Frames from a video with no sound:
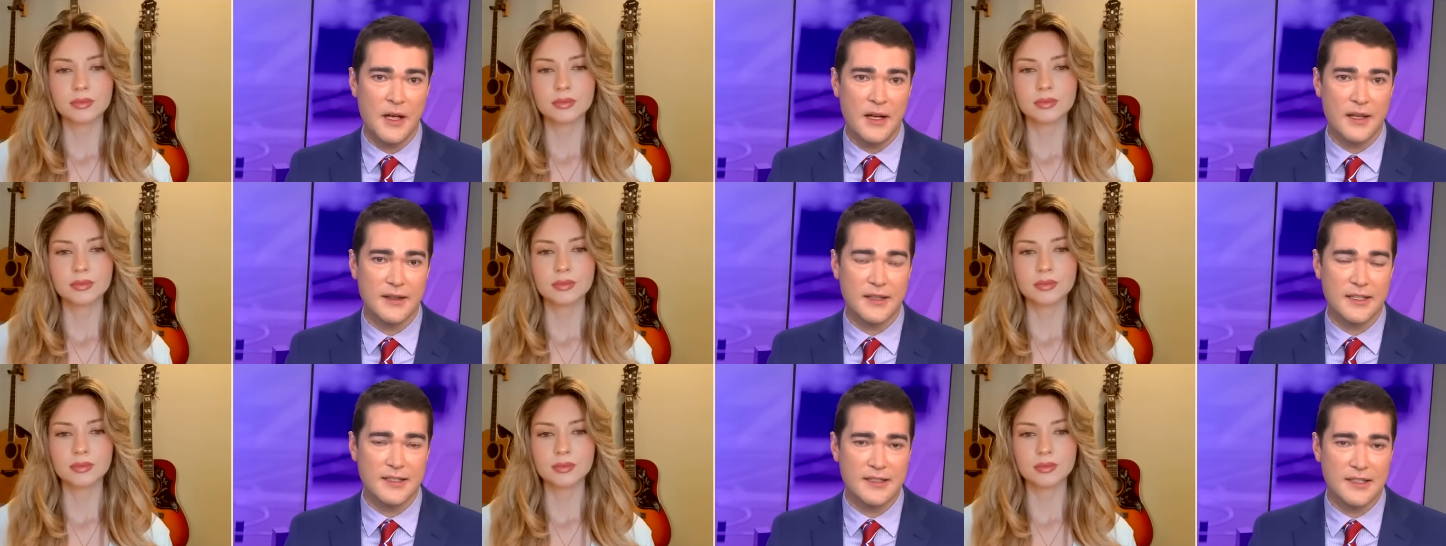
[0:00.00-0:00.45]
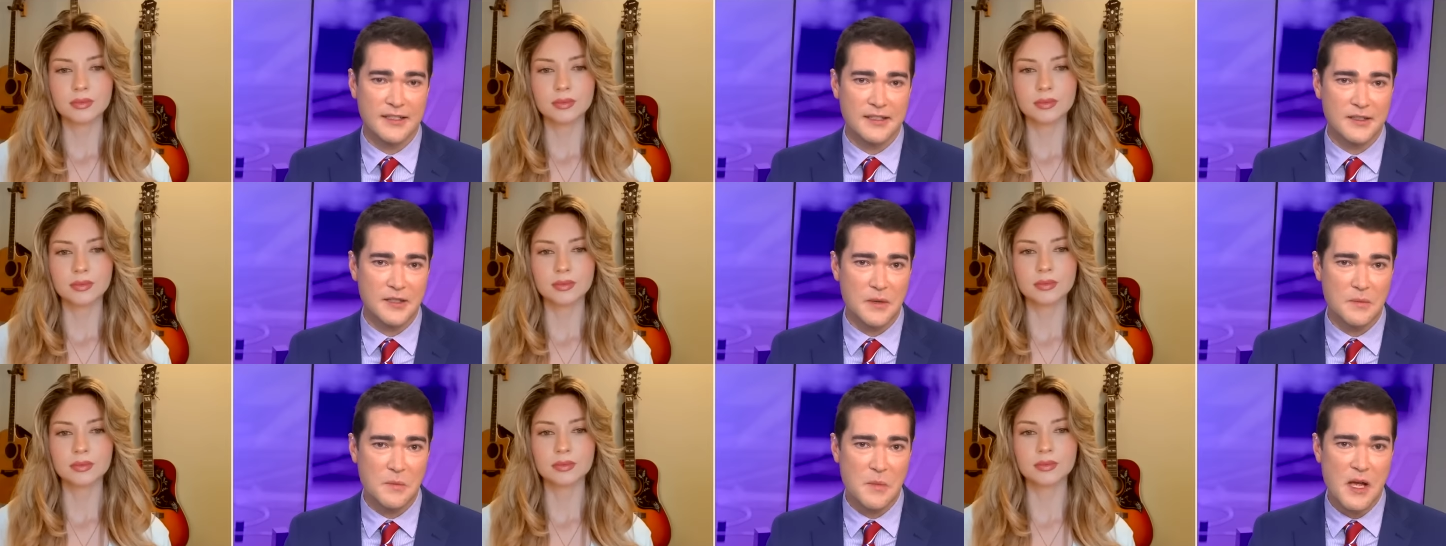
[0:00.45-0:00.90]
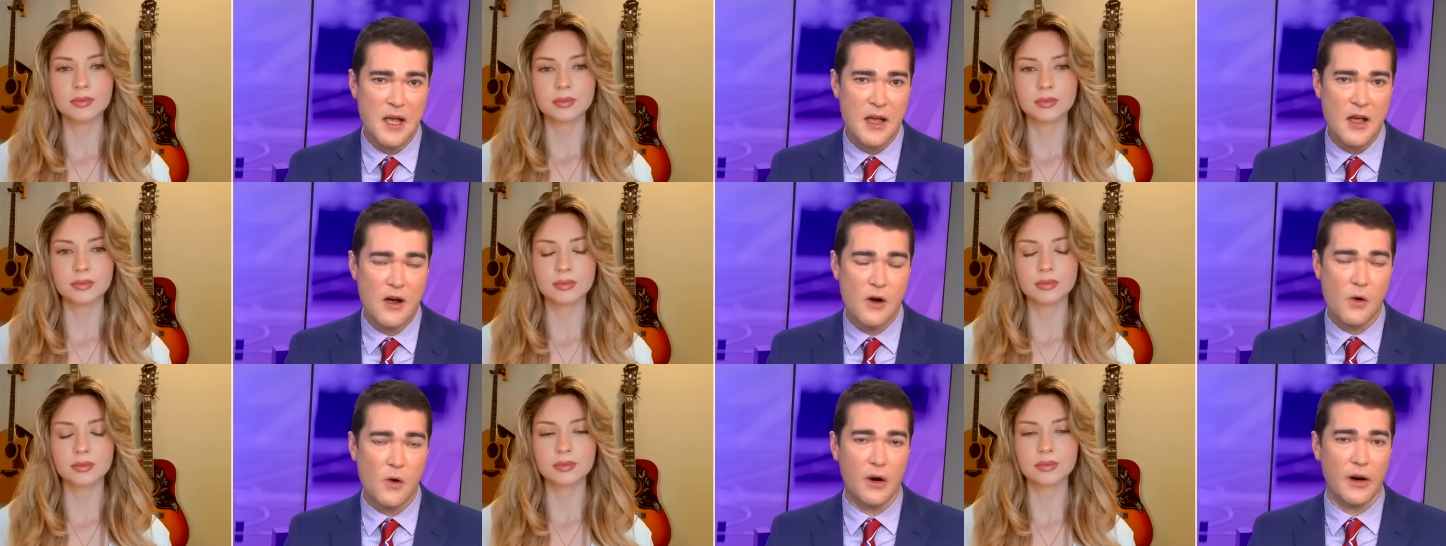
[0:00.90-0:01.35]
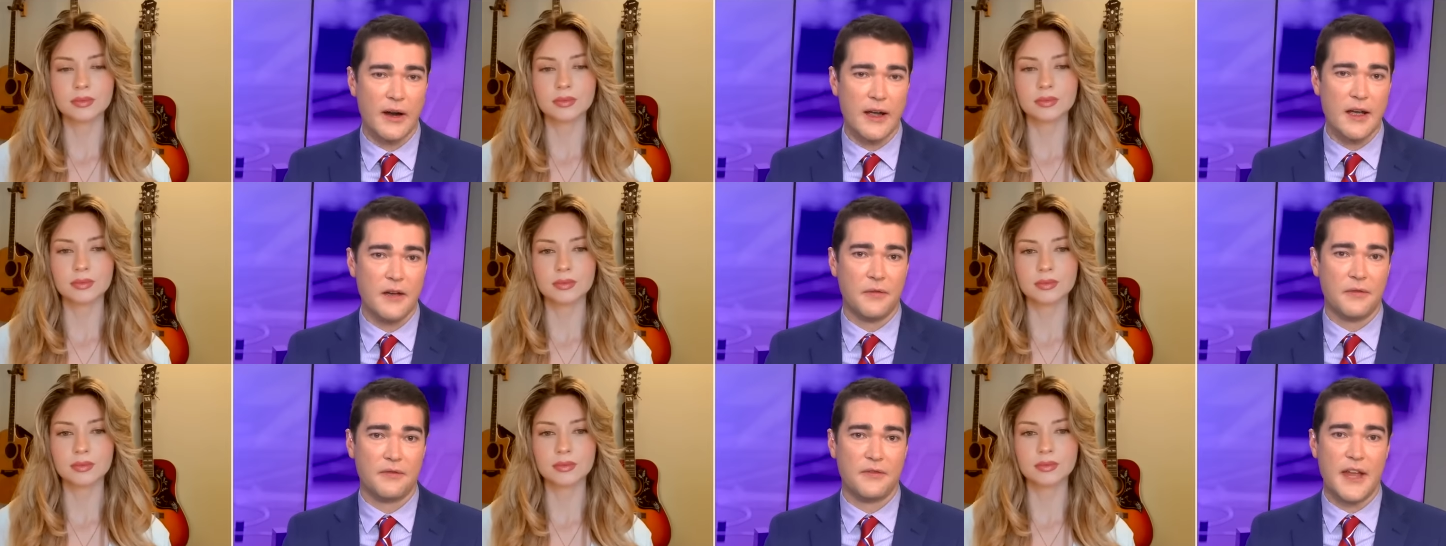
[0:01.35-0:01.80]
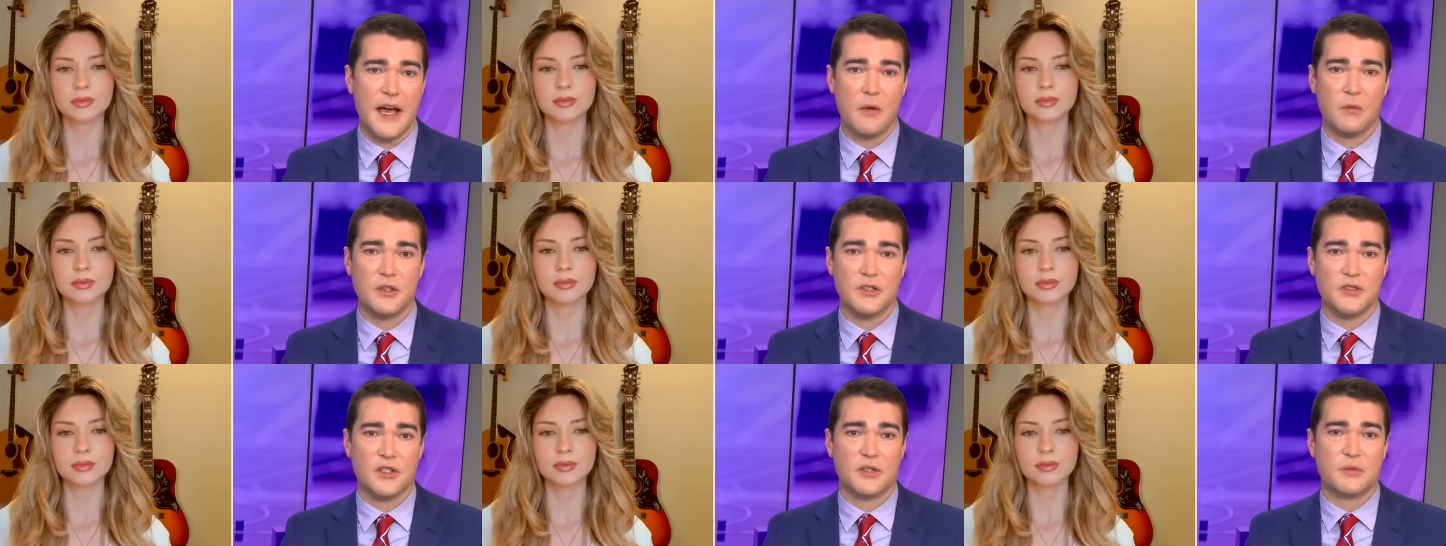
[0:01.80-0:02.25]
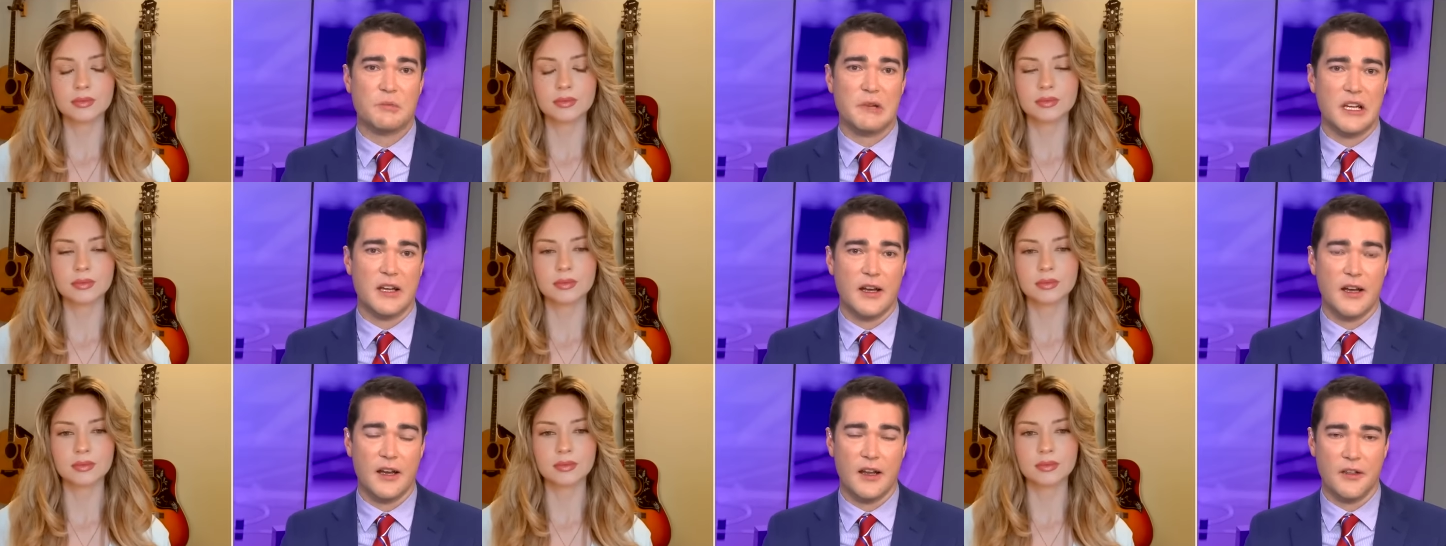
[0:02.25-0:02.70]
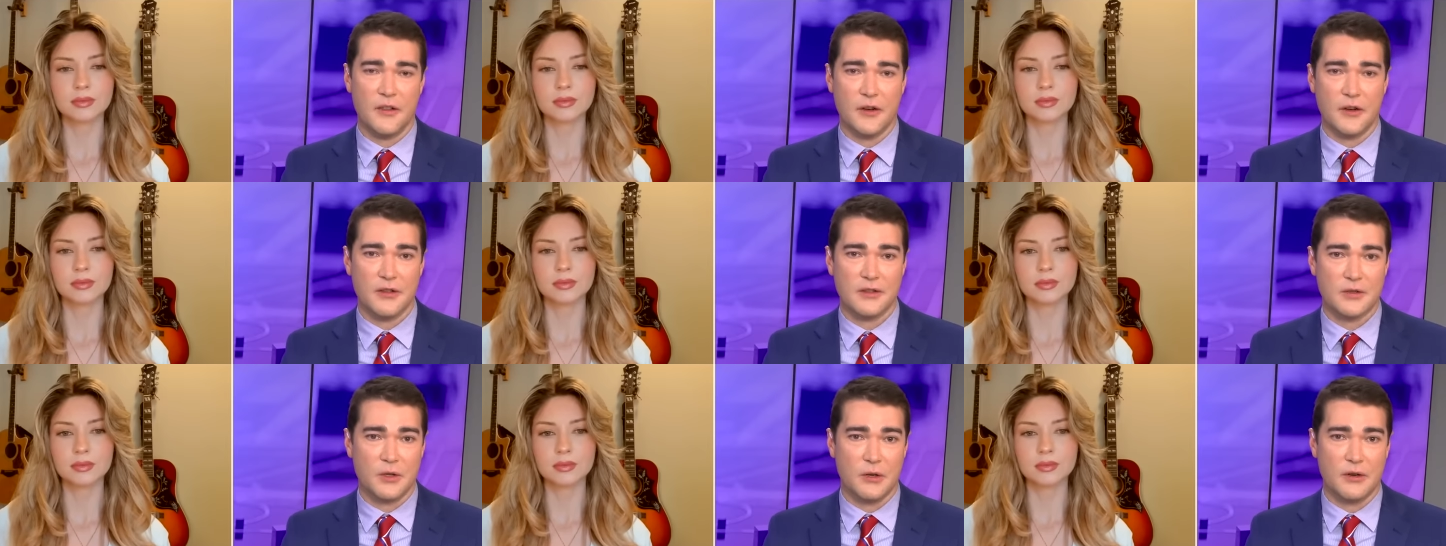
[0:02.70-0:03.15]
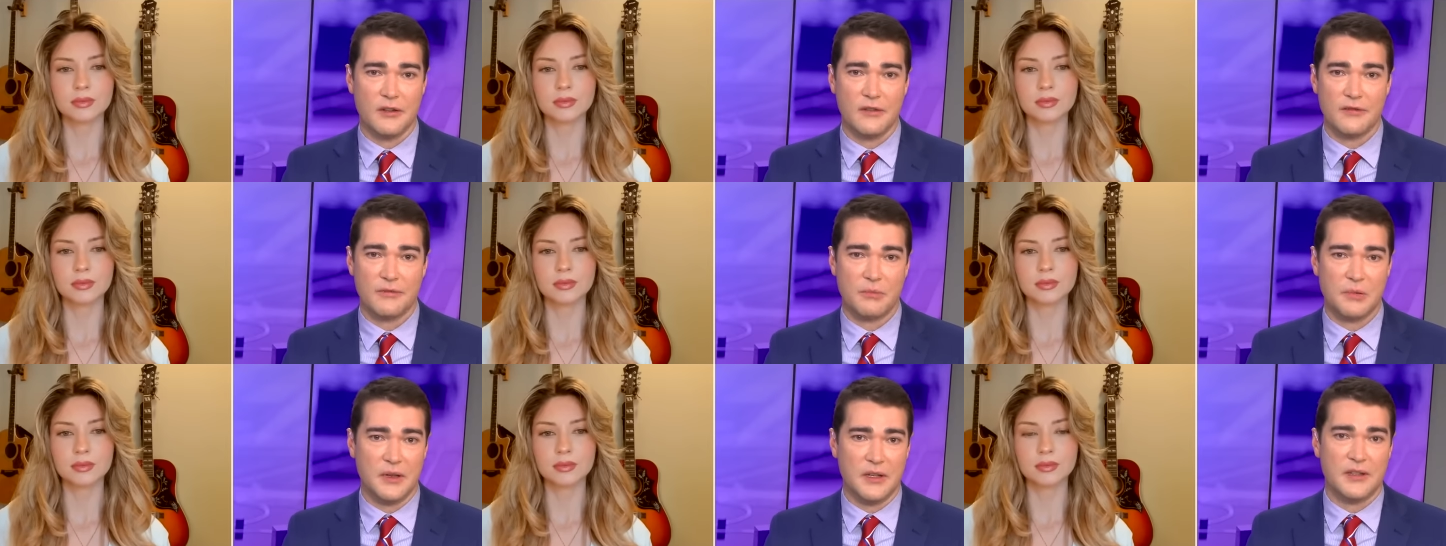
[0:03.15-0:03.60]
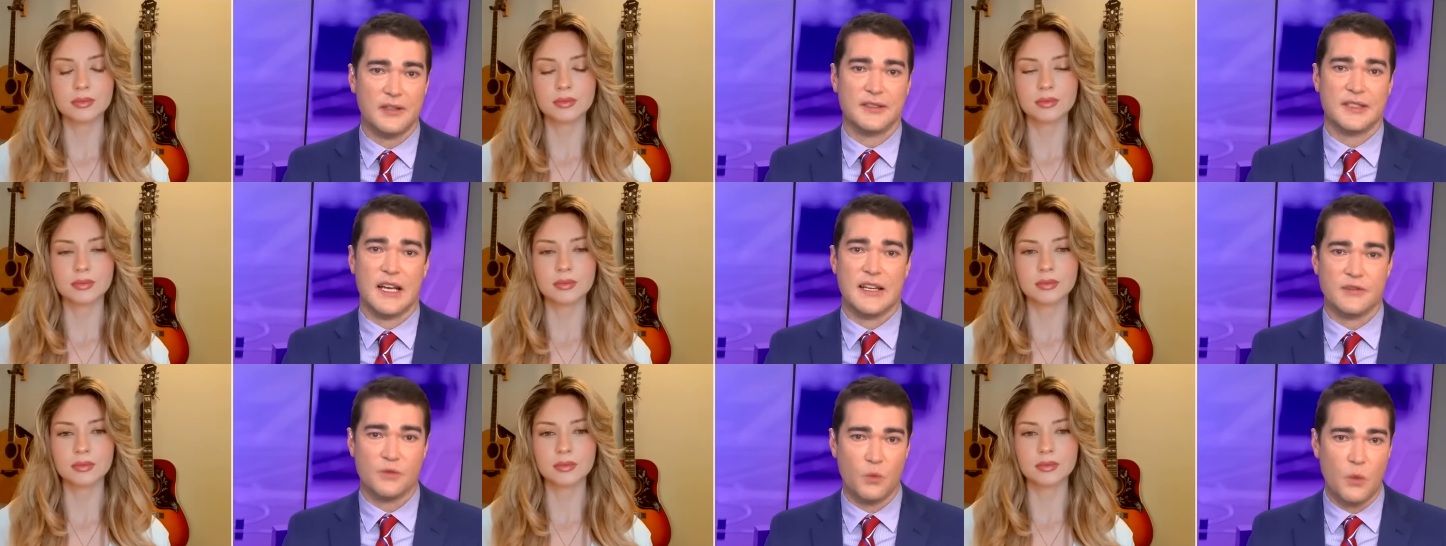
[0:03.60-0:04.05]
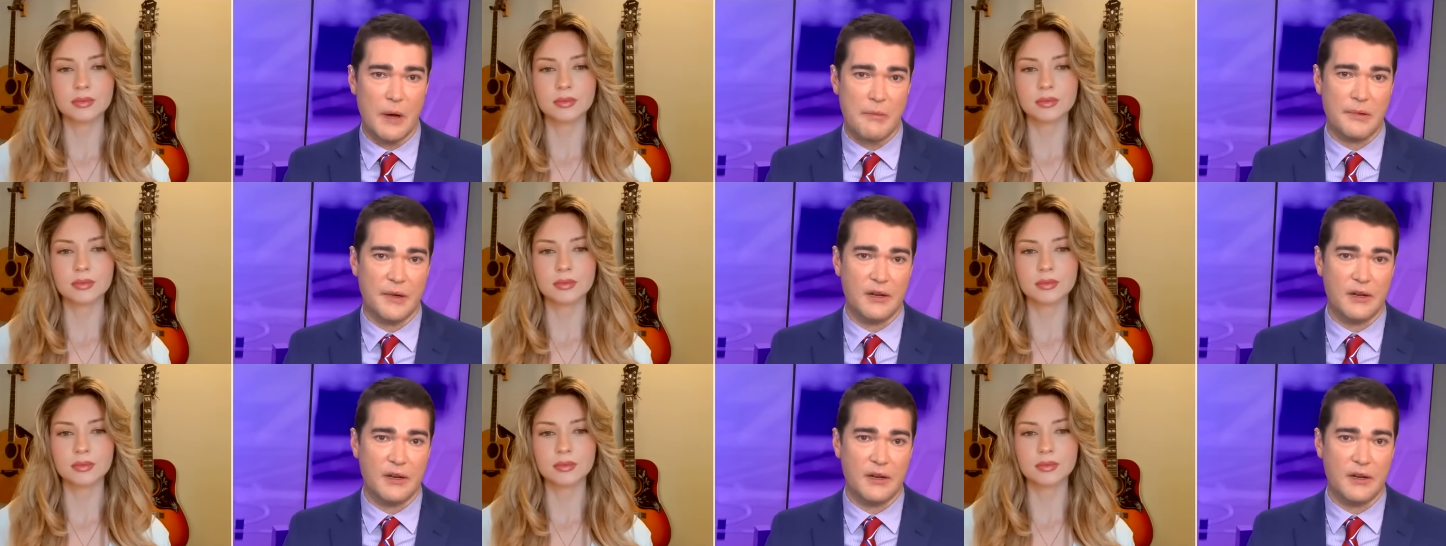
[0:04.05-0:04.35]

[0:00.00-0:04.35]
Speaker 1: this system, or if that would just be another sort of politicized weapon